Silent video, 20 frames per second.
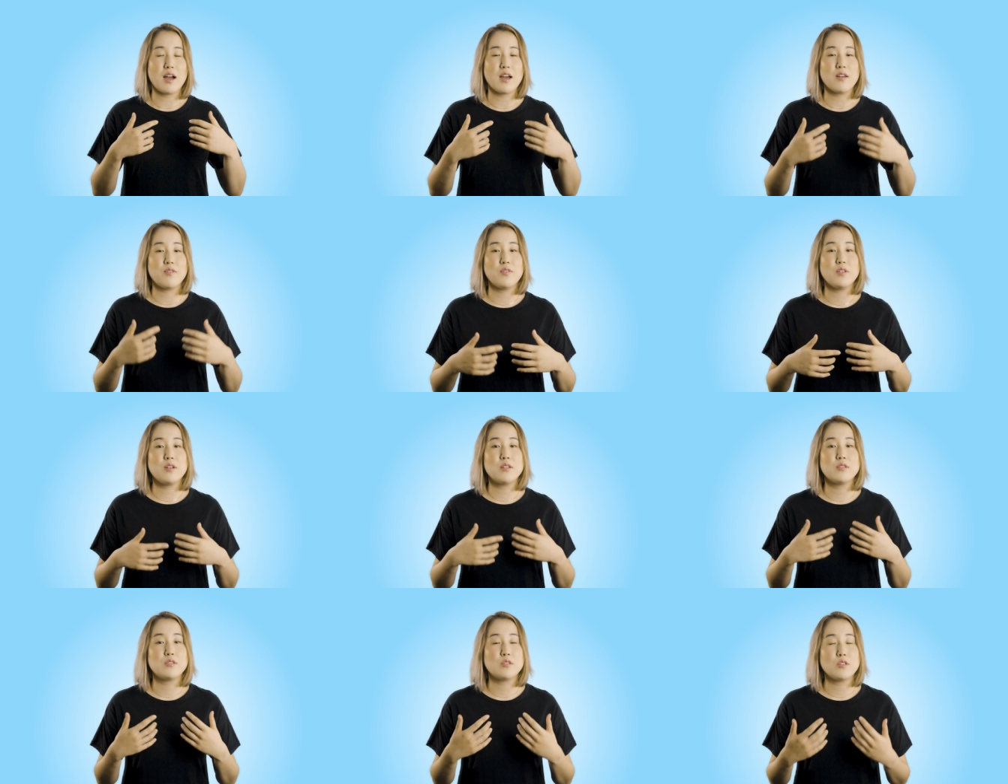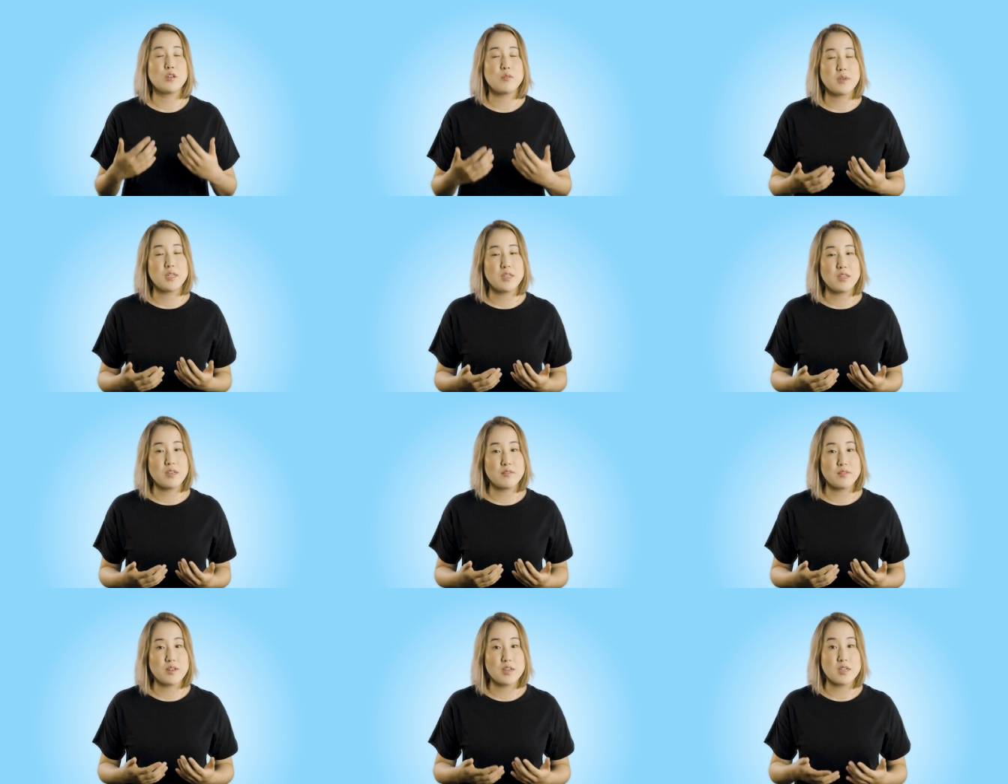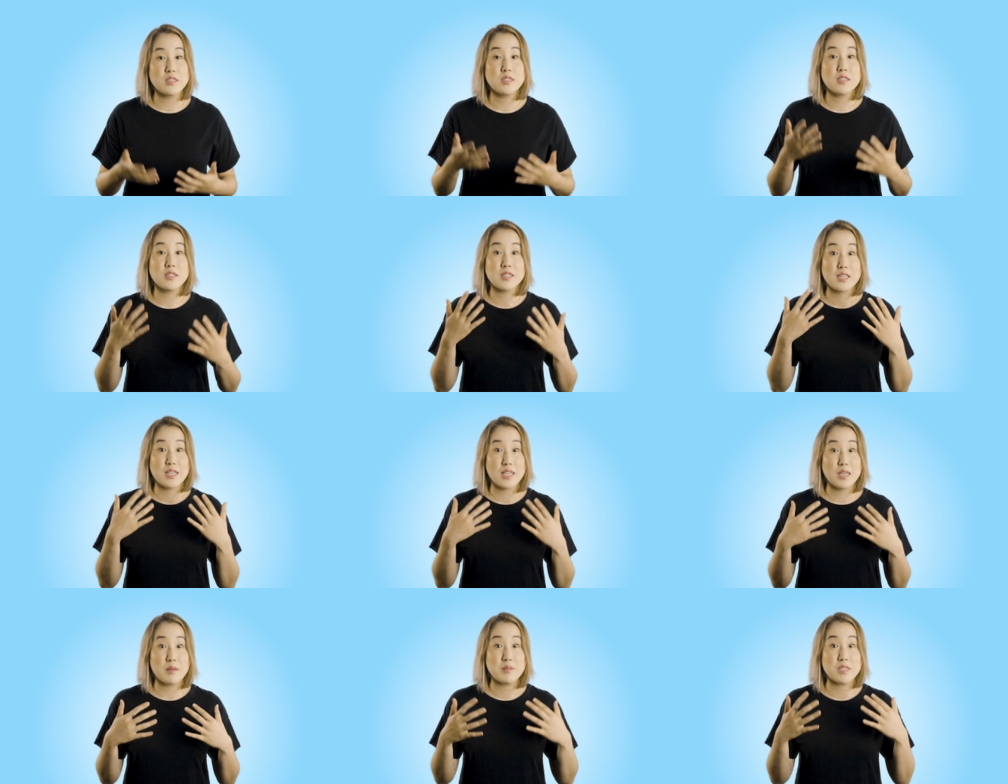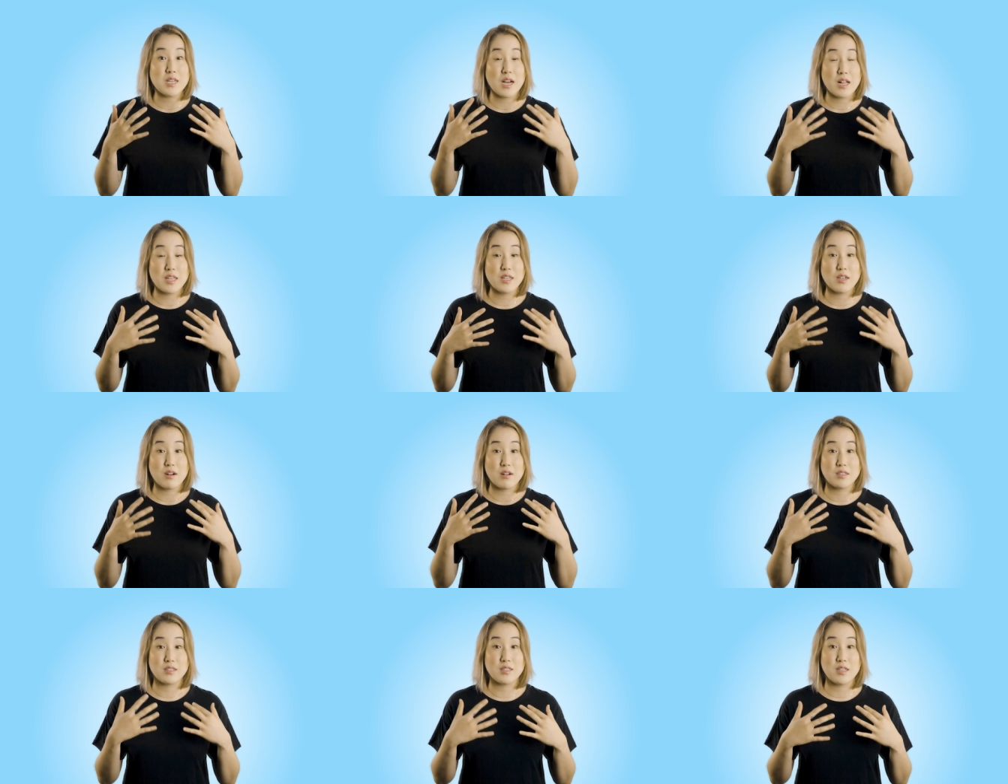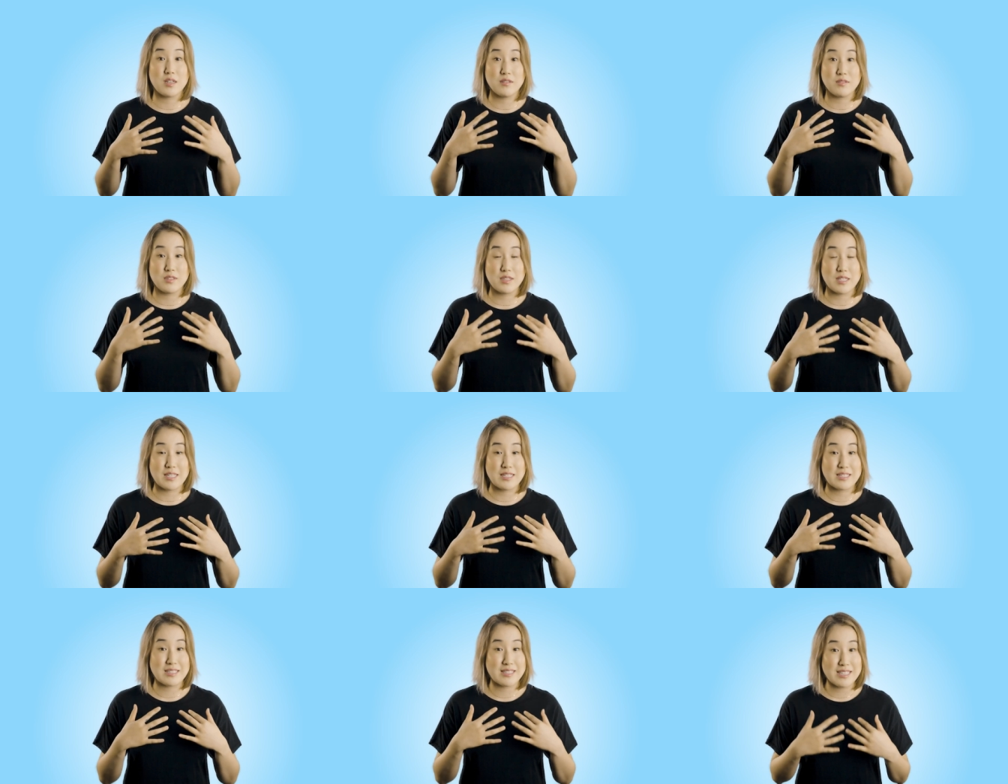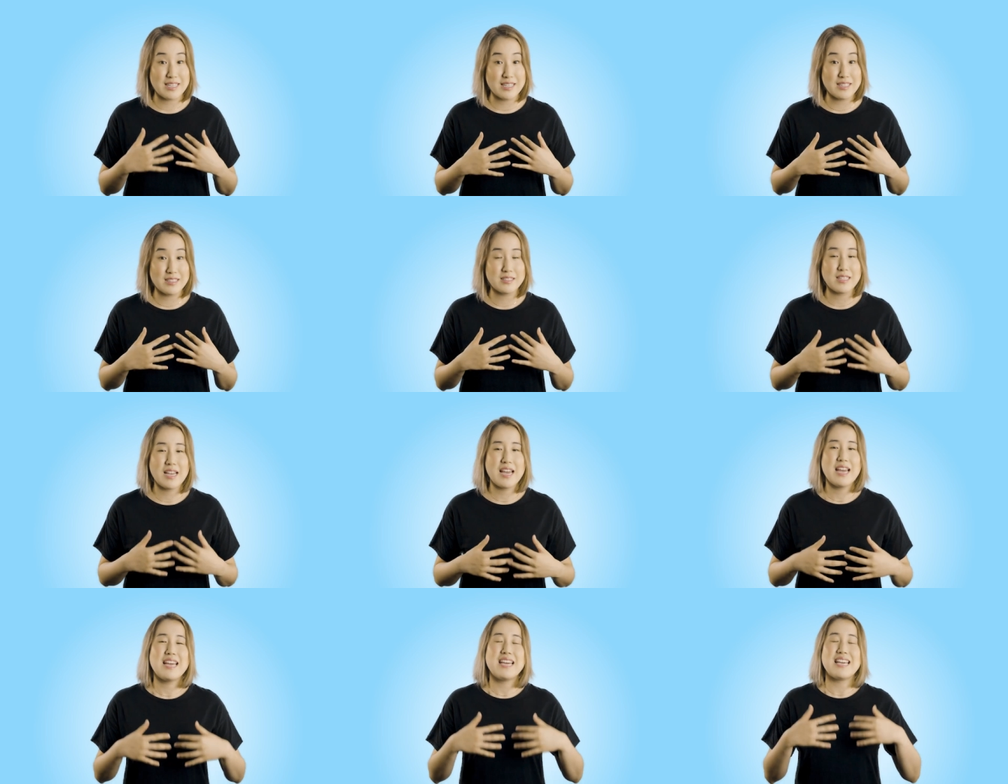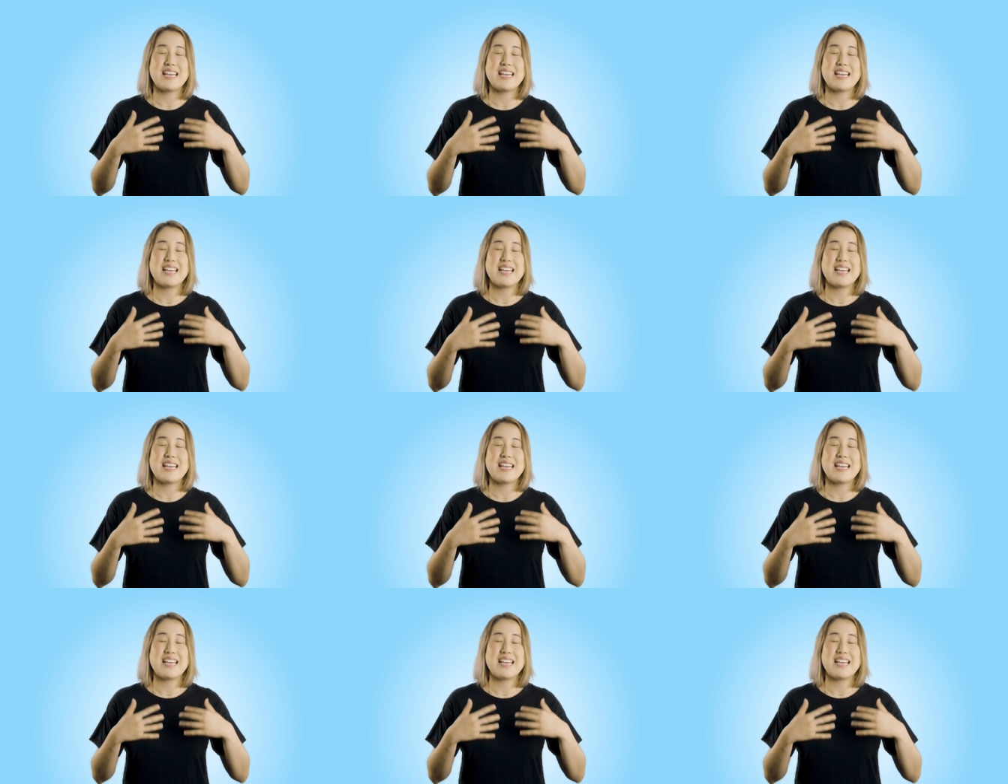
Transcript: I feel so many of us keep telling ourselves these things,